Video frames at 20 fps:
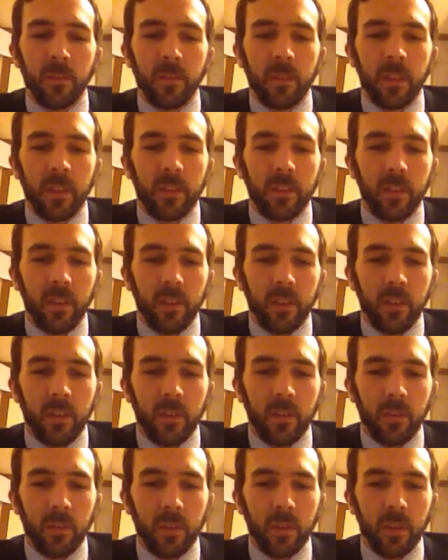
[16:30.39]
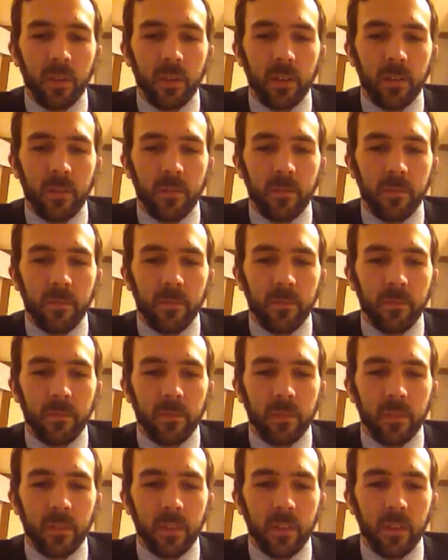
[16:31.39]
that's how they all work.
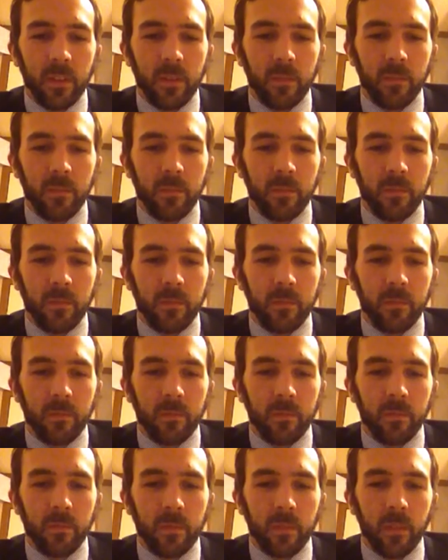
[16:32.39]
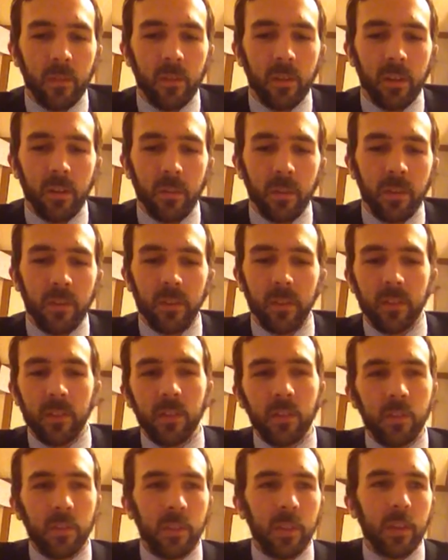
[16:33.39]
I wanted to mention,
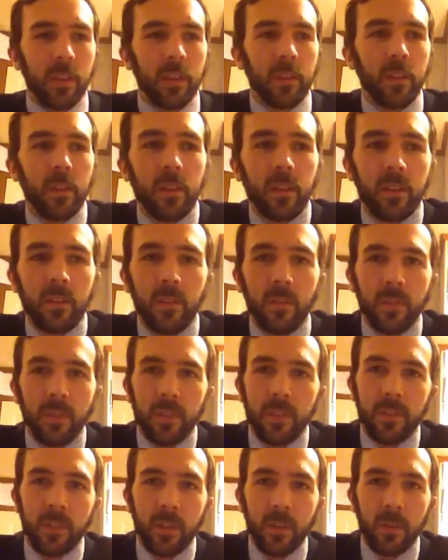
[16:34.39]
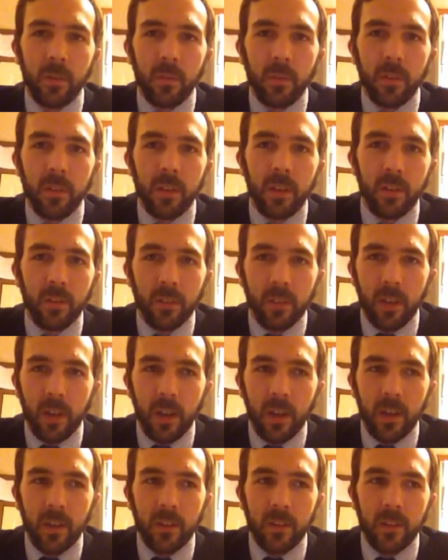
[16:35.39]
too, that there was a sermon one day where
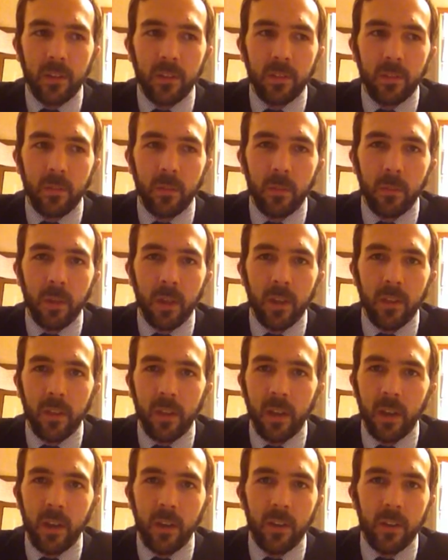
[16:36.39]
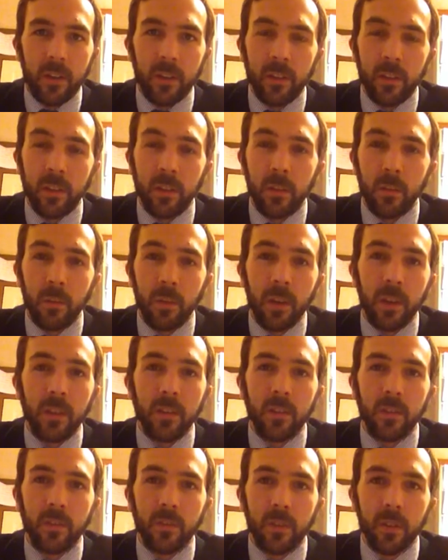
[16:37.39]
someone bought the hireling a
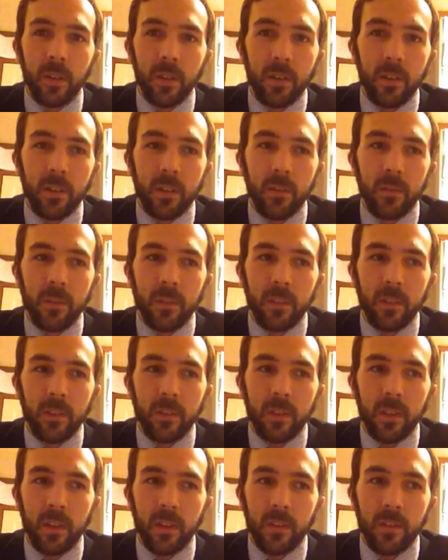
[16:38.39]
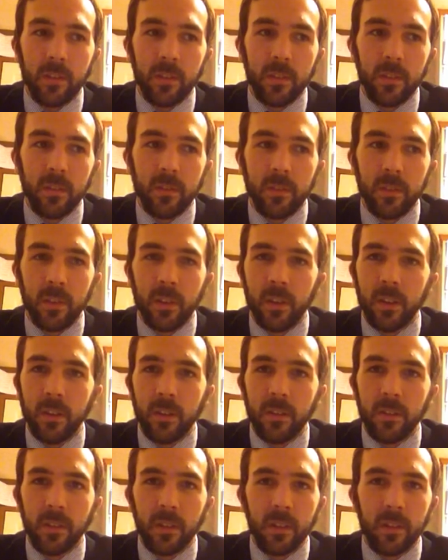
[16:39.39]
brand new truck, like a $50,000 to
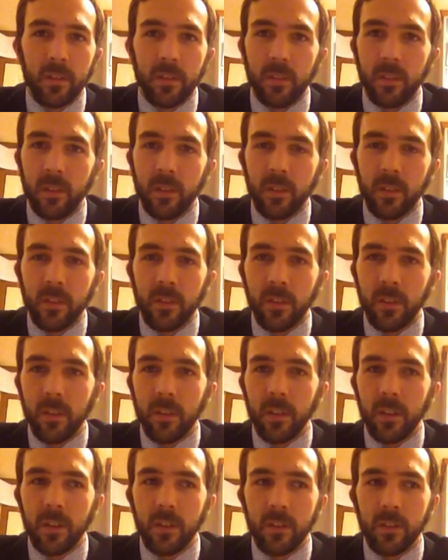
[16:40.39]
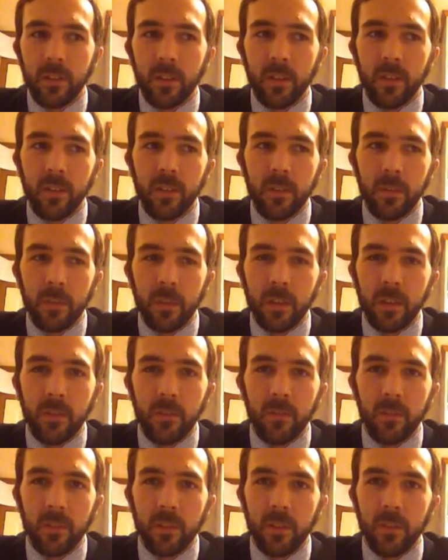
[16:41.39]
$100,000 truck, I don't know, not
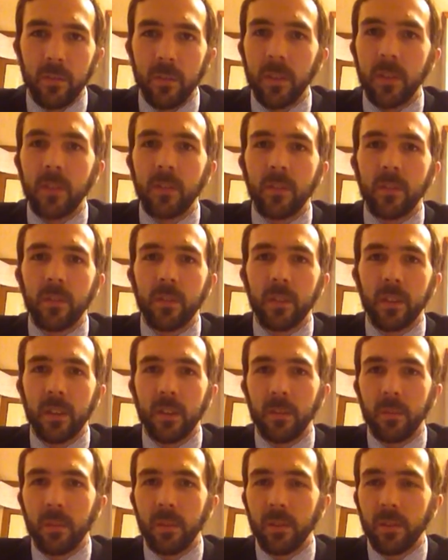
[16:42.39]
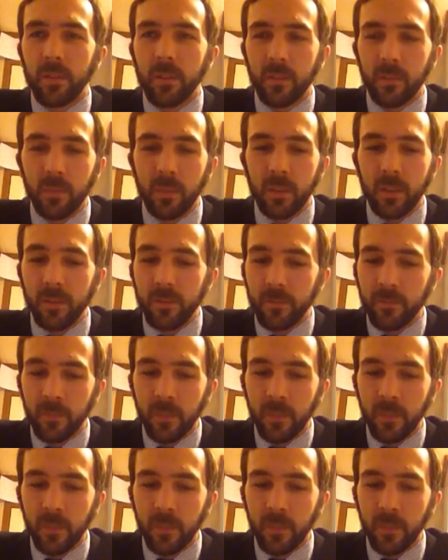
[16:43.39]
even really a vehicle kind of person, but